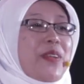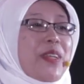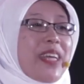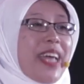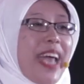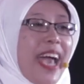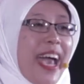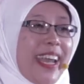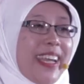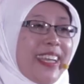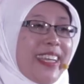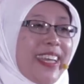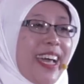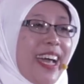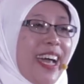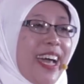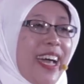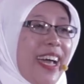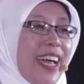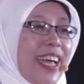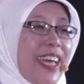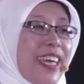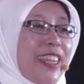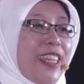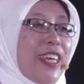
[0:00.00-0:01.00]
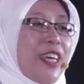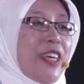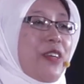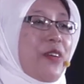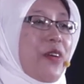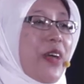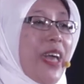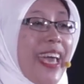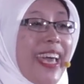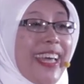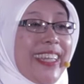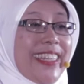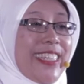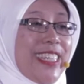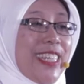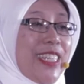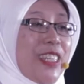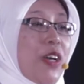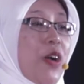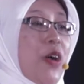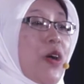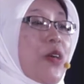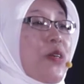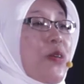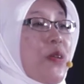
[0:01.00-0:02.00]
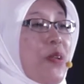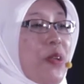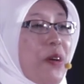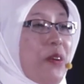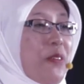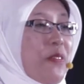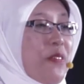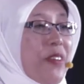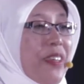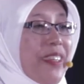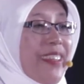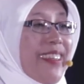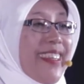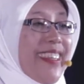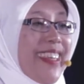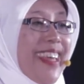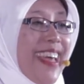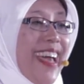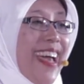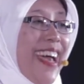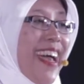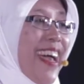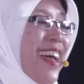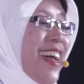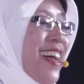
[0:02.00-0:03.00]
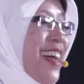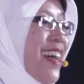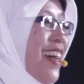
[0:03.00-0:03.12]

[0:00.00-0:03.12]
durian ya, either you hate it or you love it ya.